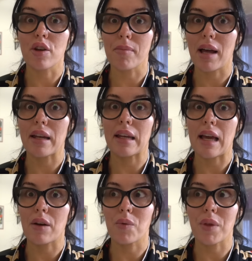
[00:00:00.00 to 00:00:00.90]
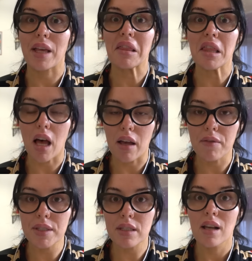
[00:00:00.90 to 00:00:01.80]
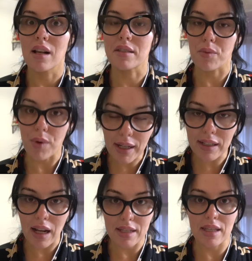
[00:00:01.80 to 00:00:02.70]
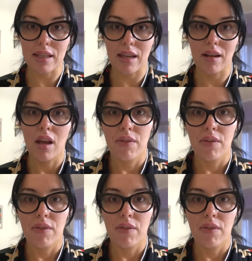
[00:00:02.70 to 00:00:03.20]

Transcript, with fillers: your body not only loves because it recognizes it.